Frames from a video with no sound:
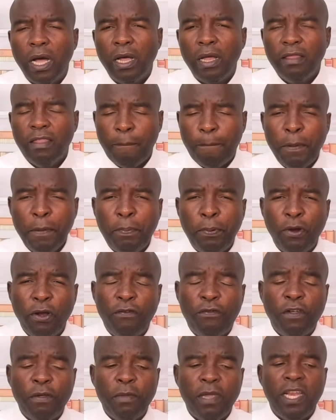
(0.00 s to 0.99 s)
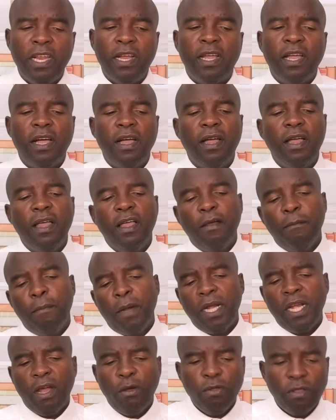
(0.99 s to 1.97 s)
the people of America.
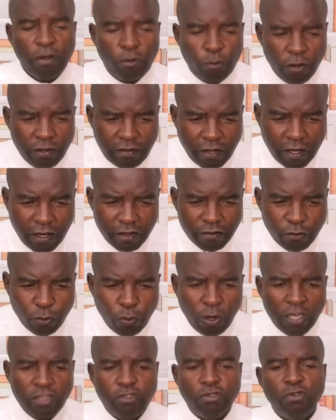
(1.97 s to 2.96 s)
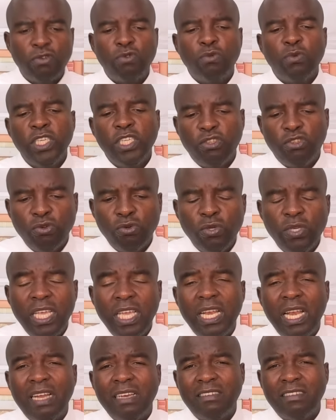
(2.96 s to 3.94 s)
But now the question is, what should we do
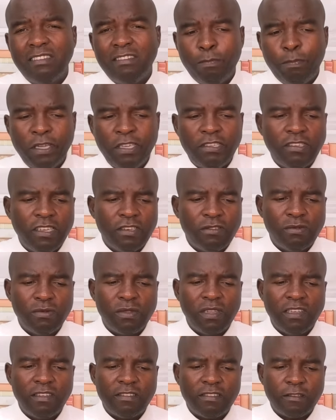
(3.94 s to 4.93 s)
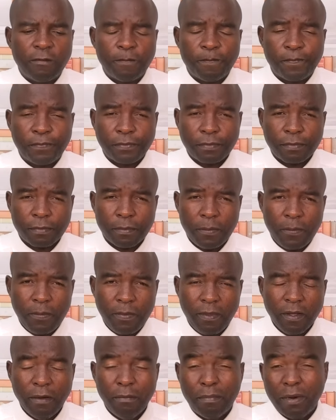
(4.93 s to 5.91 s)
in anticipation to this?
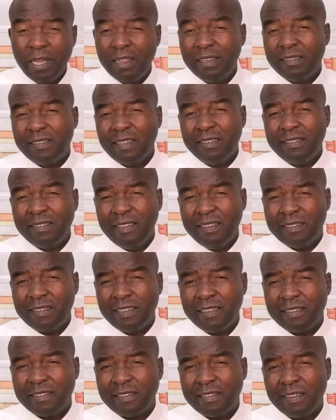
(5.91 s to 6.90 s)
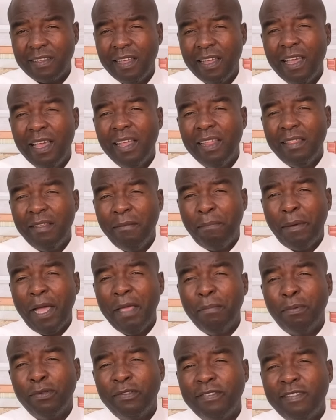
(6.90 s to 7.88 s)
Brothers and sisters, the
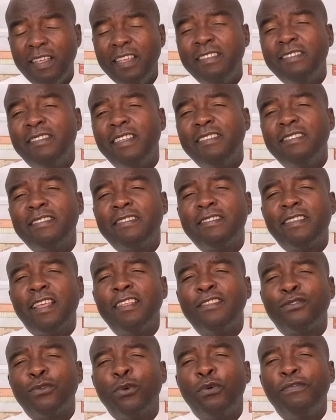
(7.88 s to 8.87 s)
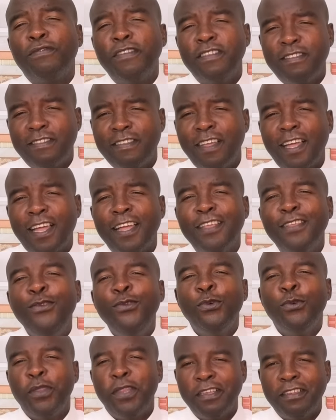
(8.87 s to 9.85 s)
Bible says the sons of Issachar
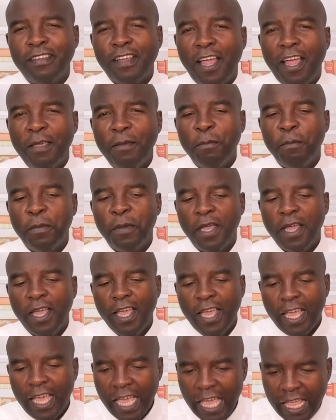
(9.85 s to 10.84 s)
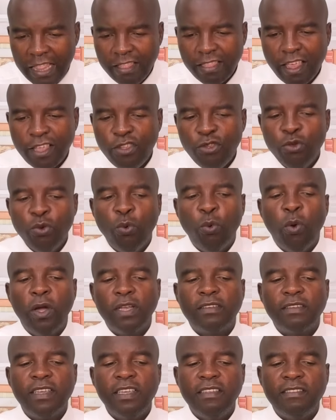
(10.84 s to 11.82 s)
knew the time, and they knew
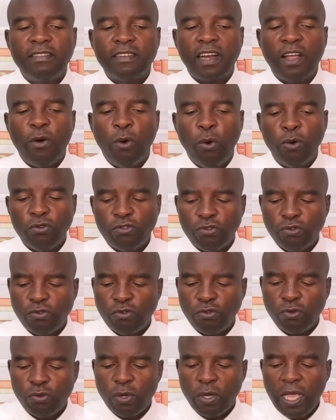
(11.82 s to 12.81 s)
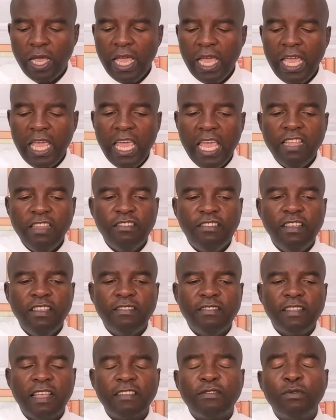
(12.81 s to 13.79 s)
what Israel ought to do. And
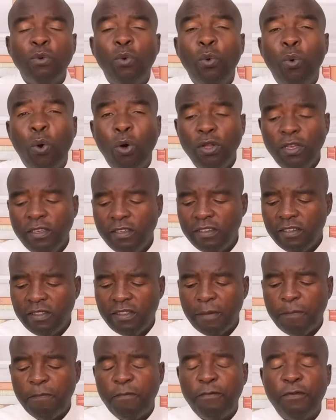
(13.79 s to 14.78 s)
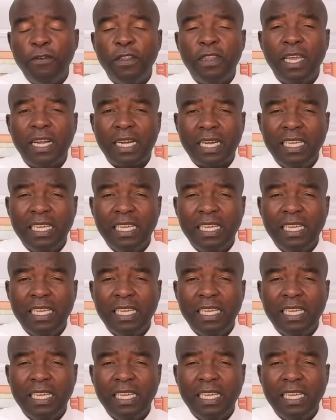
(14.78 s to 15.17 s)
Jesus warned the